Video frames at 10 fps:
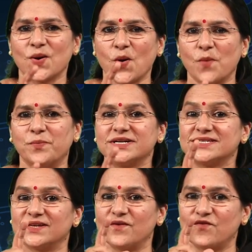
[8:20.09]
copper
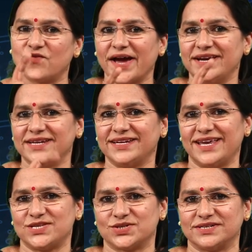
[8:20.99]
sulfide in
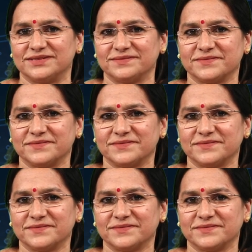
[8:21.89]
nature